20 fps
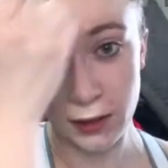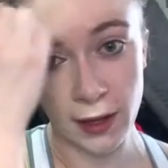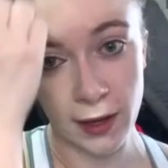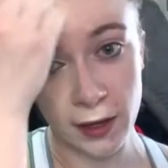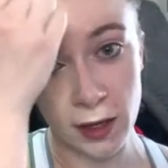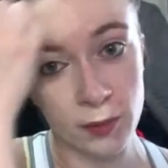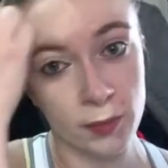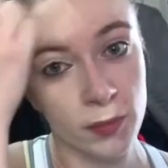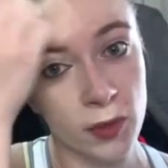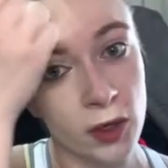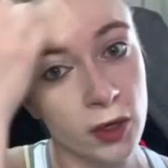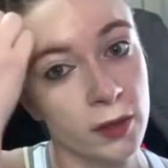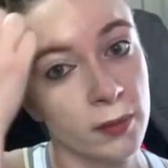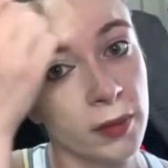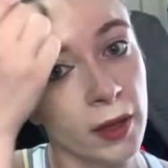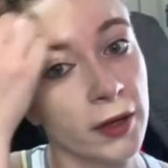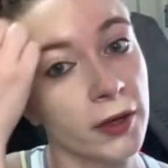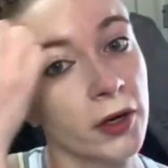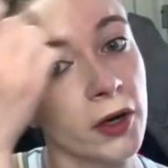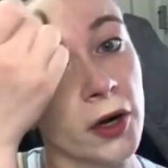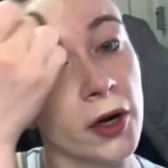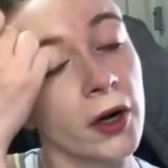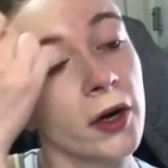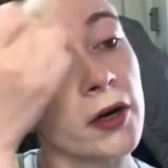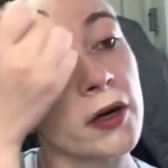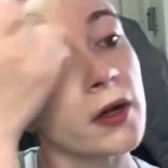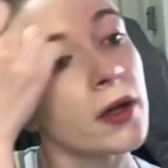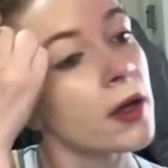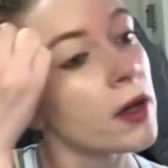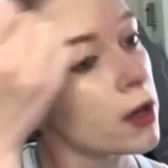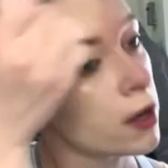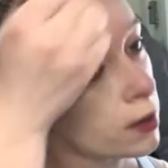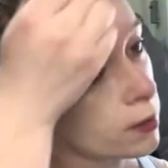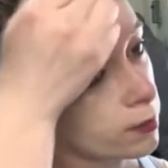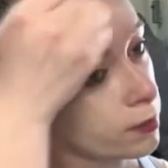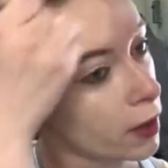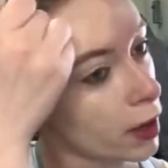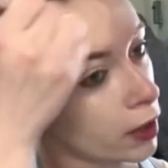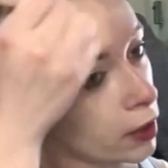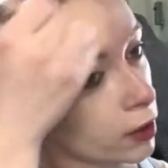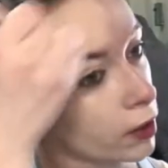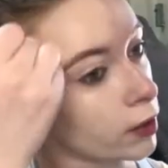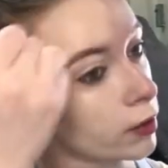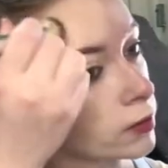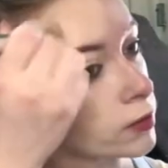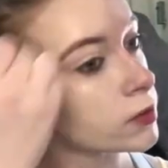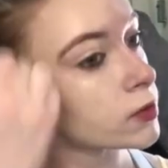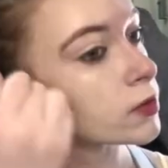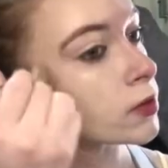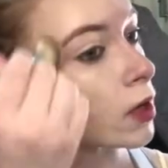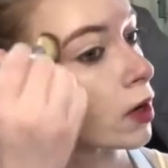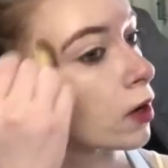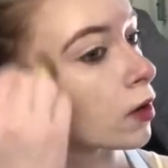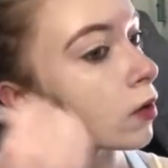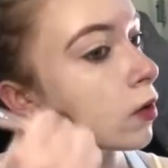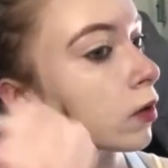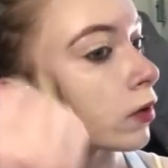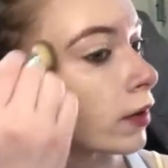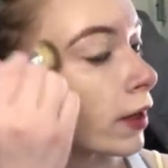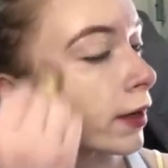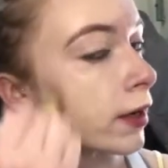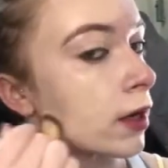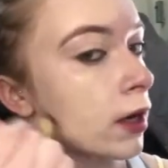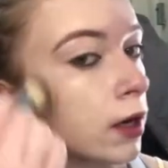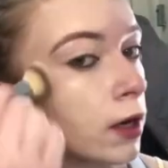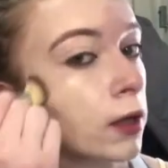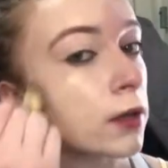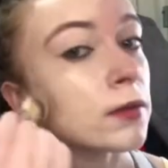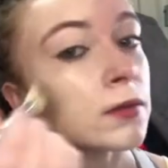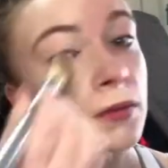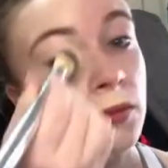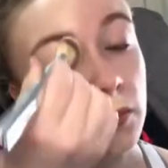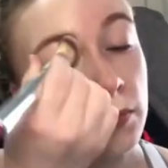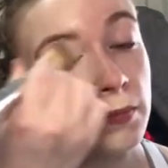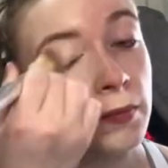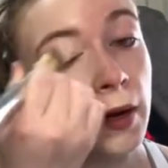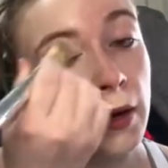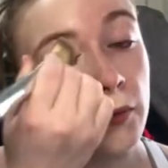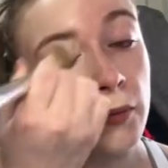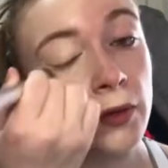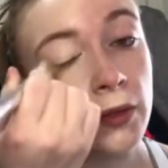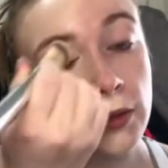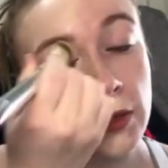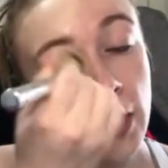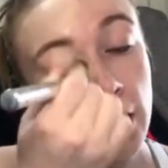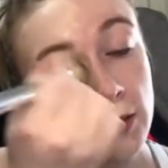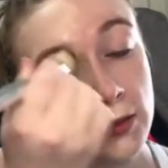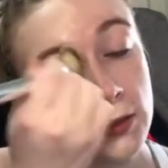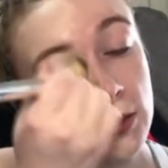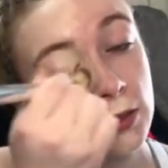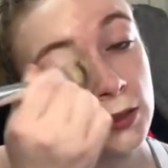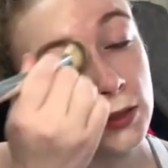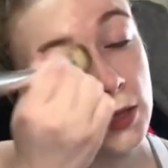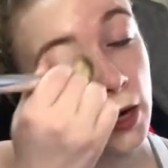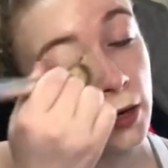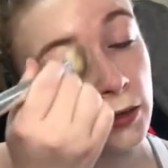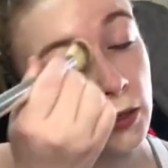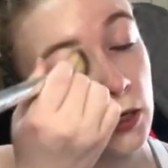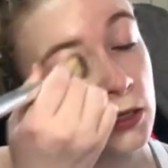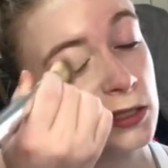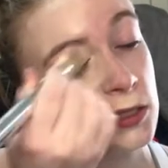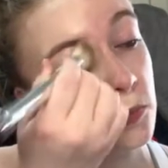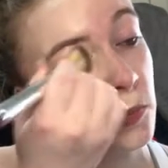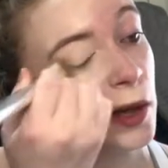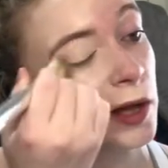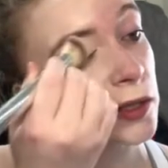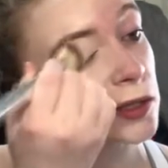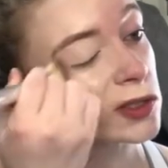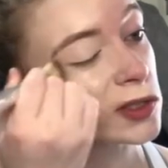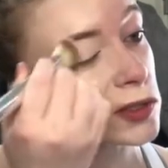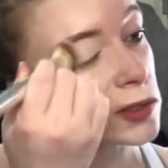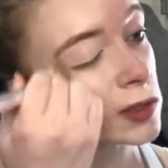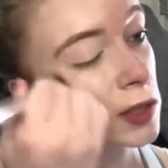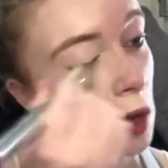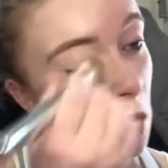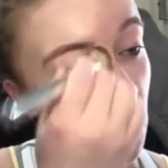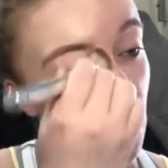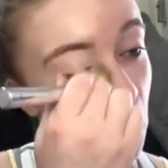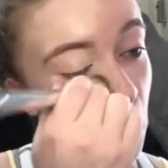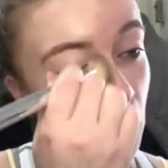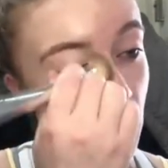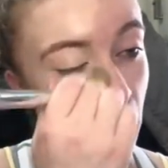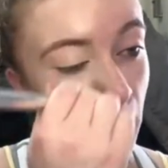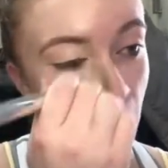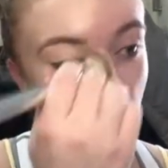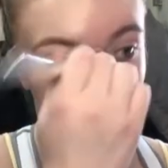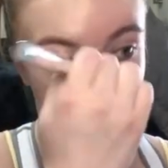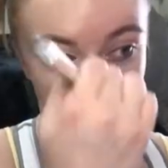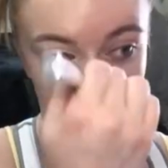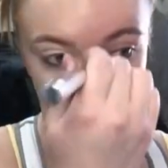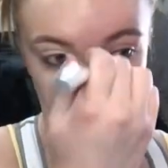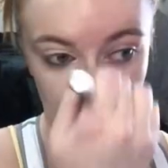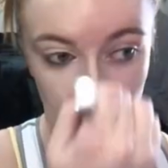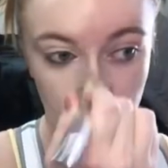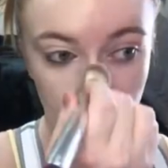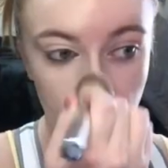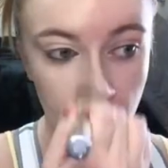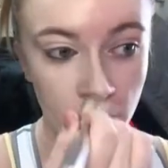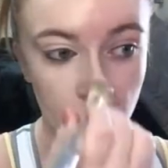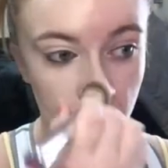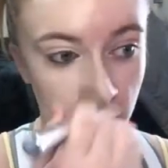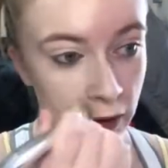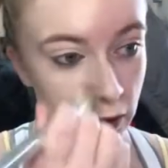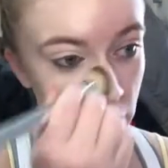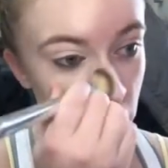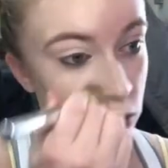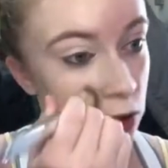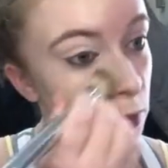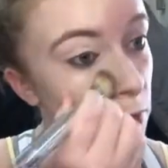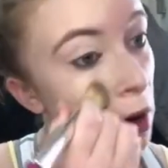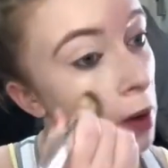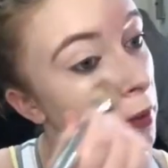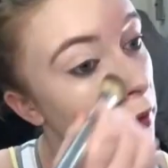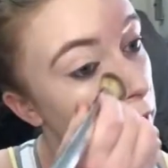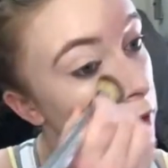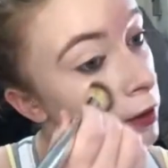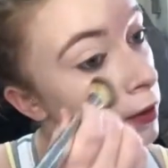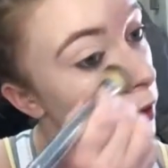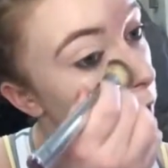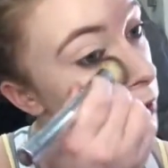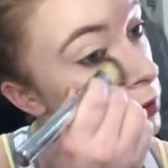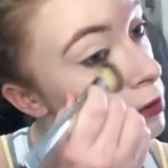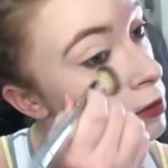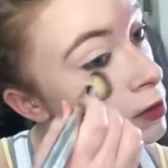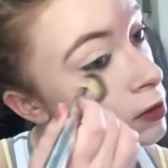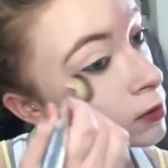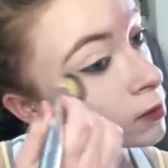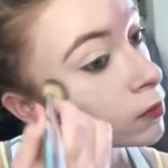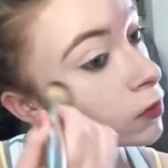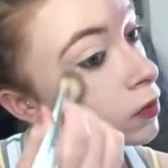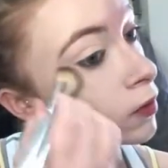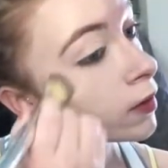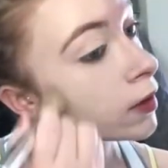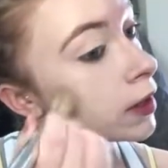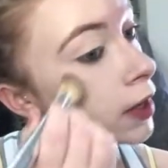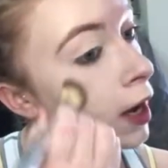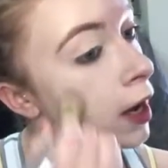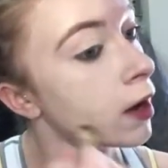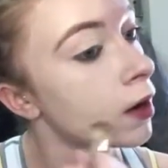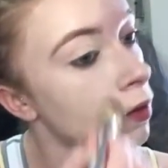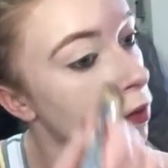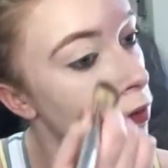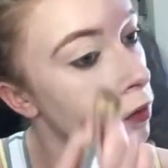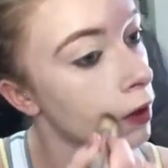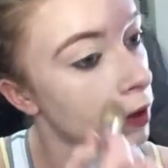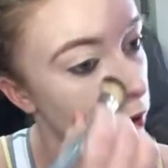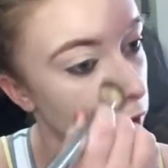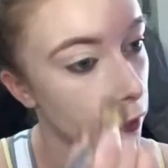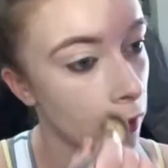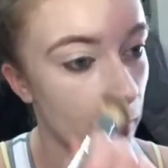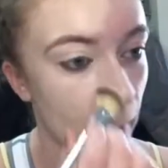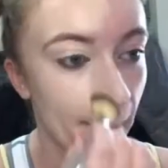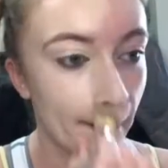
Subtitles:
like a beauty blender better, so, or like my Real Technique sponge. So if I don't like the finish, I'm probably gonna like smooth it out with